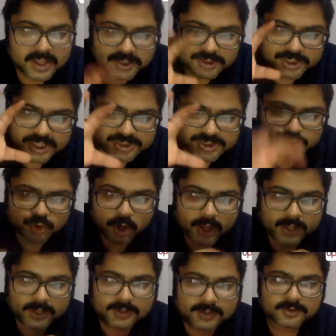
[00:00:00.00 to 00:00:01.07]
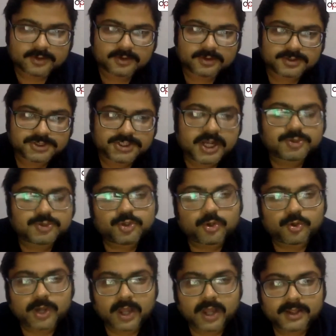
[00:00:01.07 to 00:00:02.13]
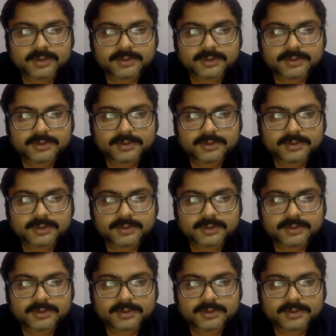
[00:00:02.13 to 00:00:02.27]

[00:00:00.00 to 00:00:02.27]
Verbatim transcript: destroyed Shirajuddaulah,